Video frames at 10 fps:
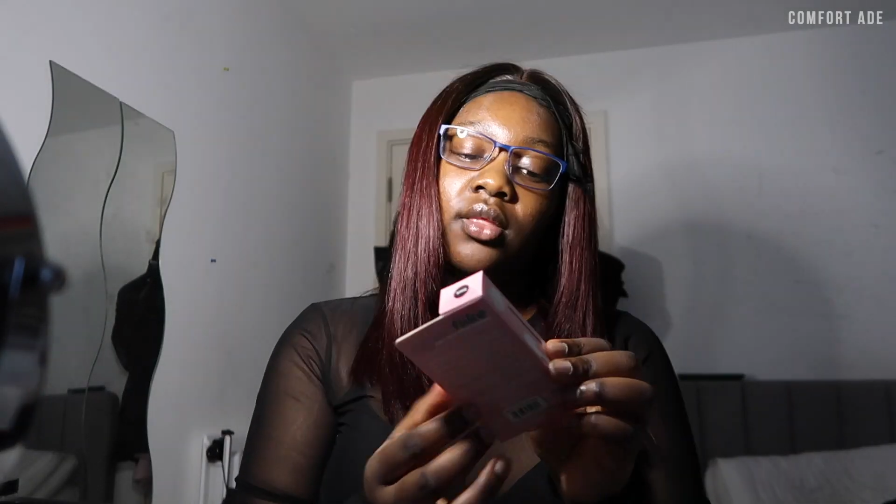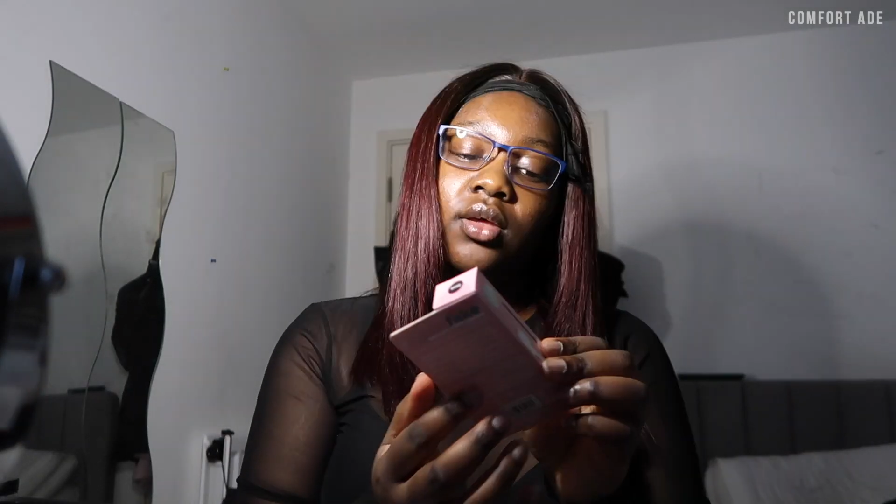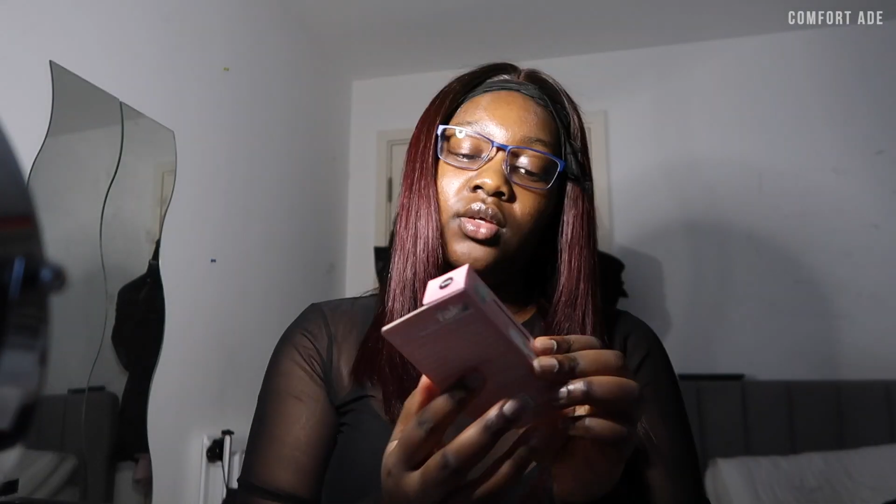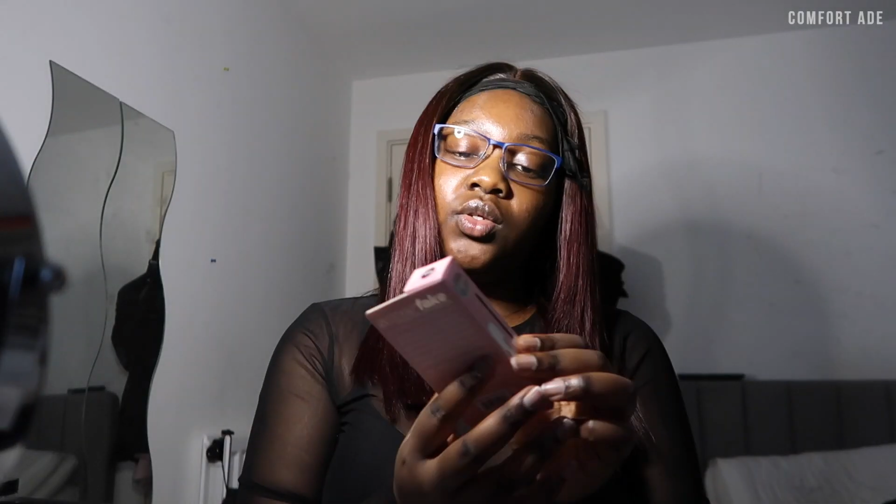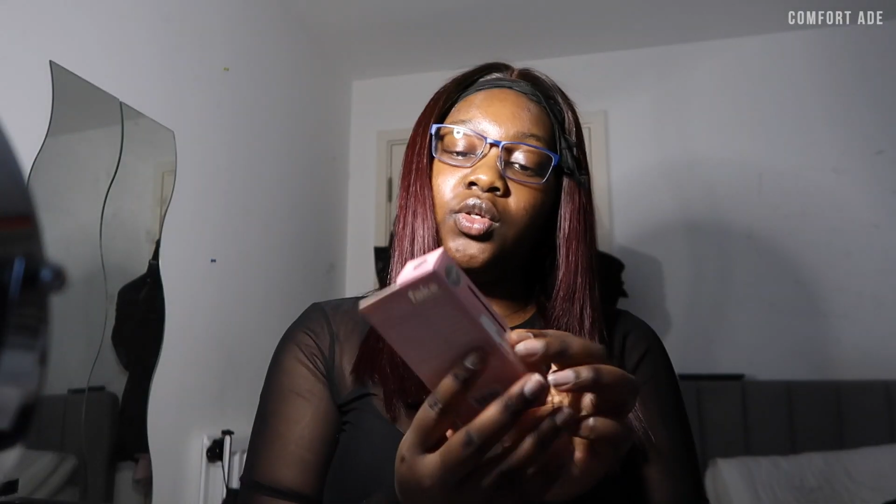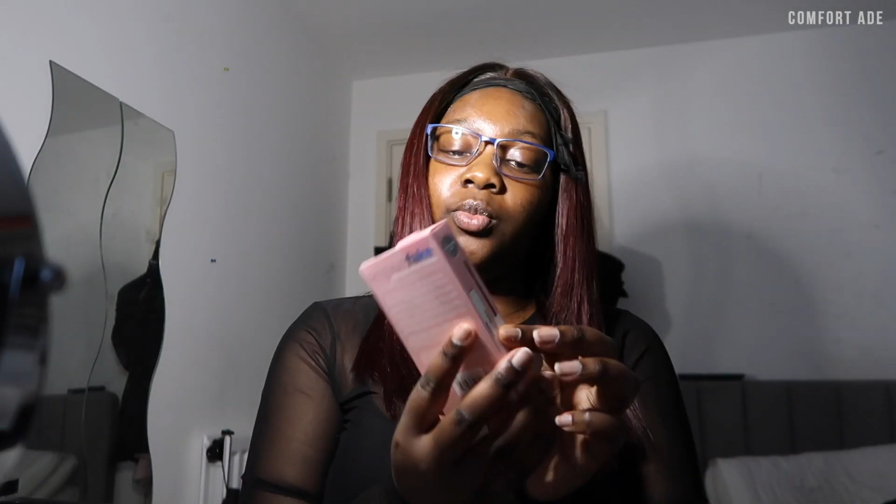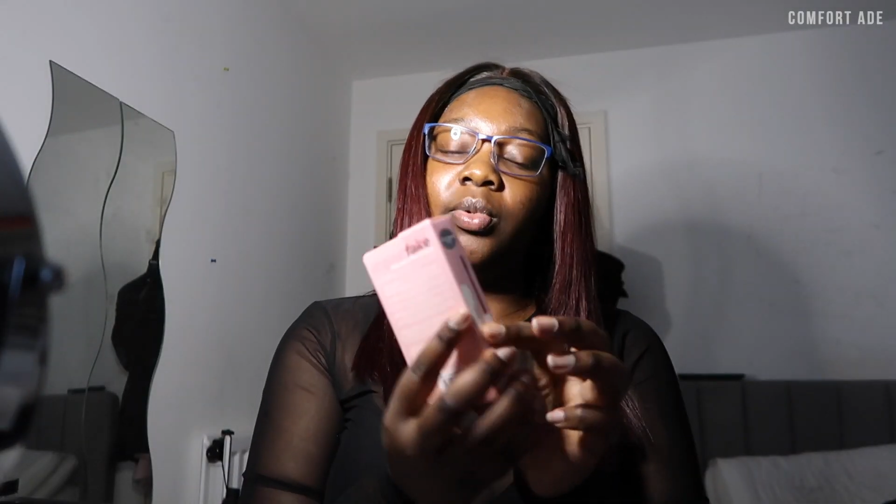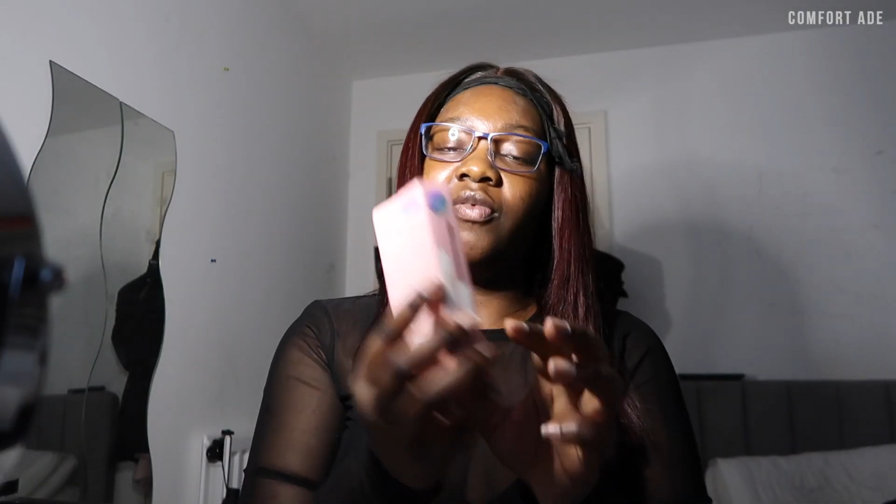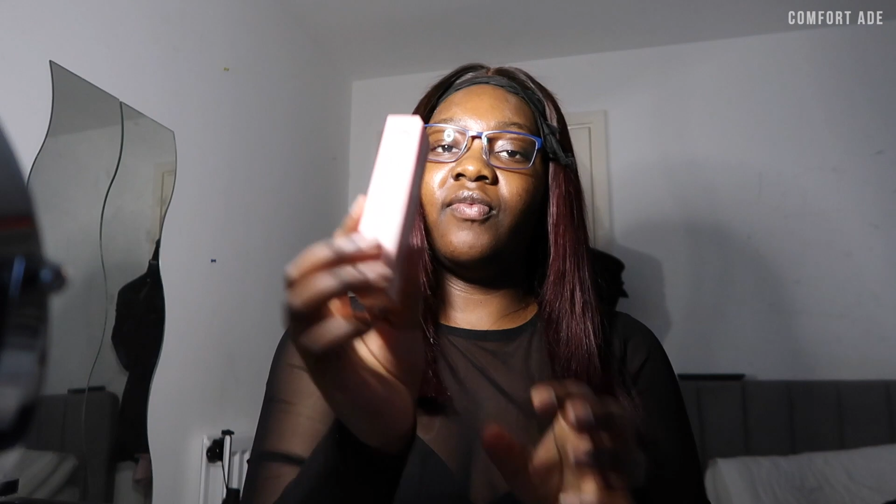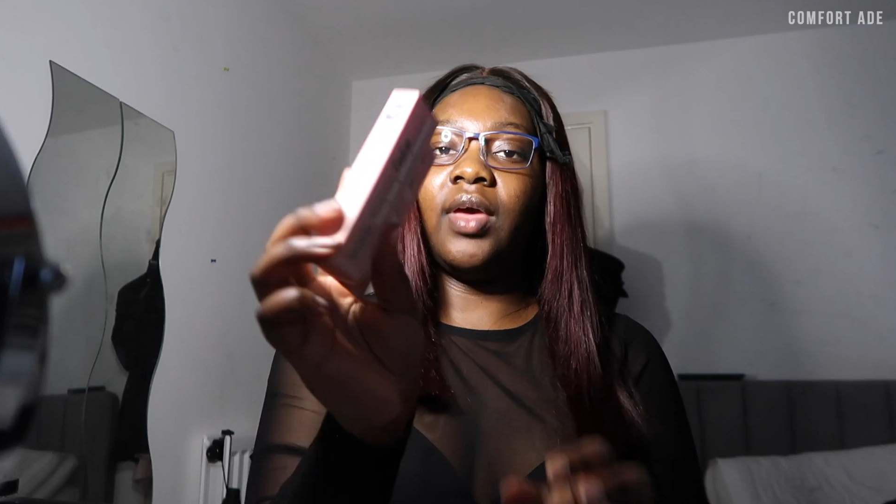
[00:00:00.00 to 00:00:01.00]
The
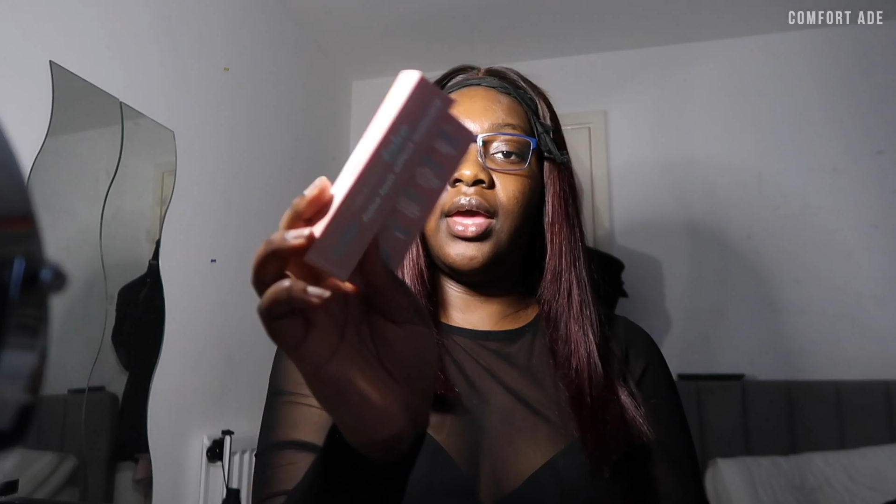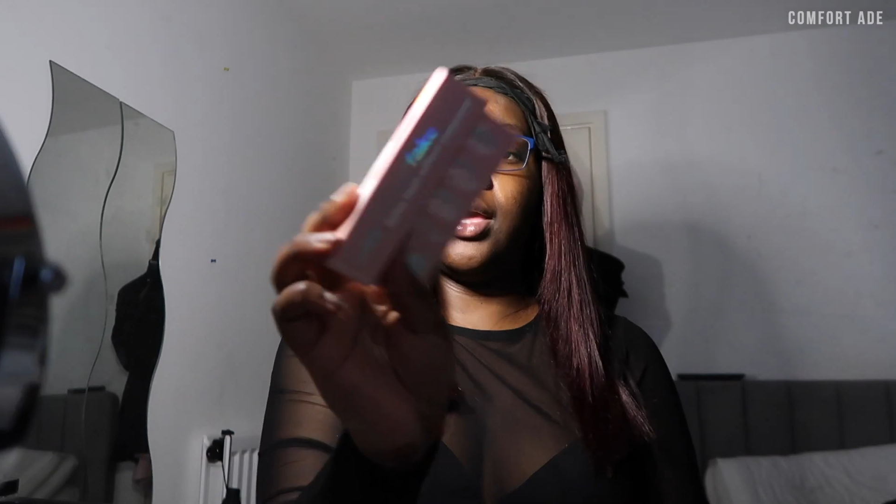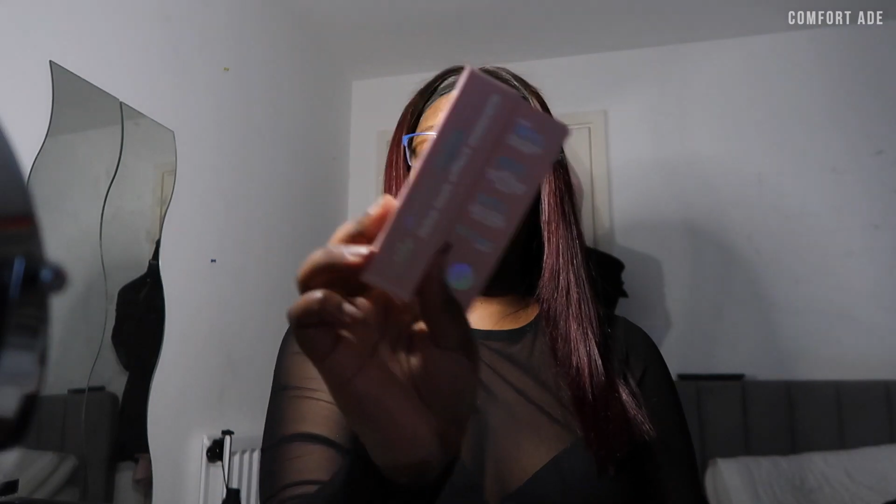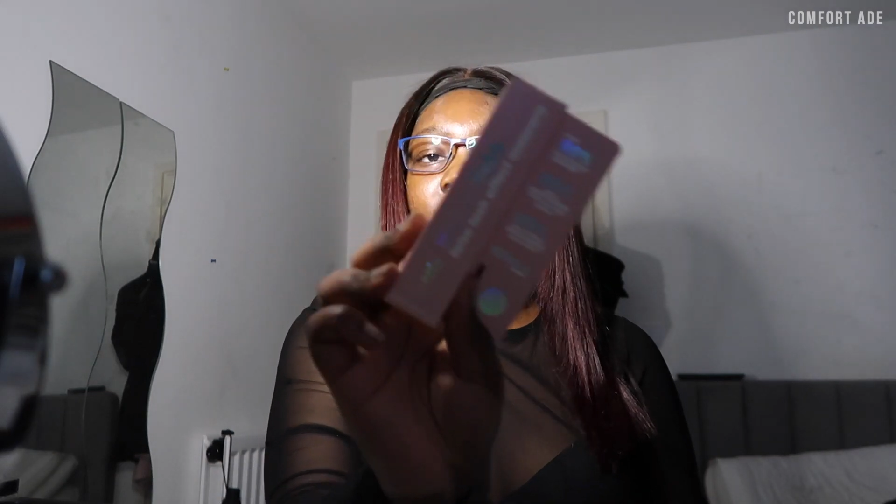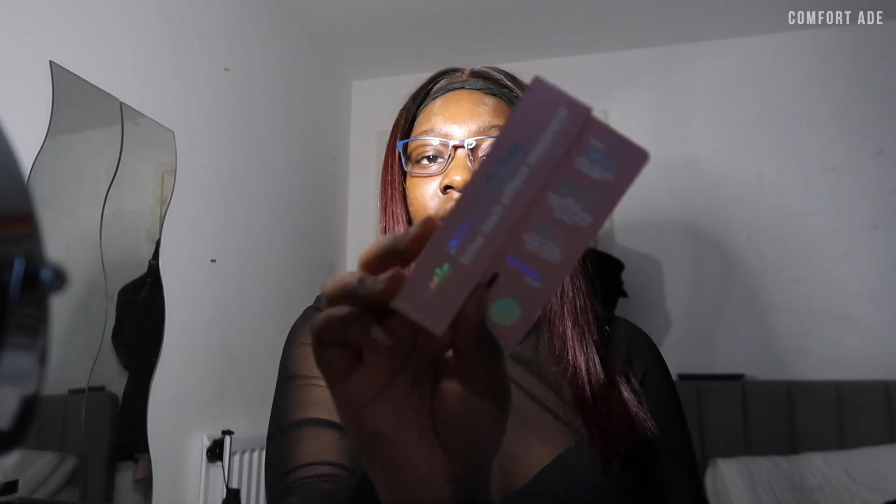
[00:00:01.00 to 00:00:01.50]
Super Fake...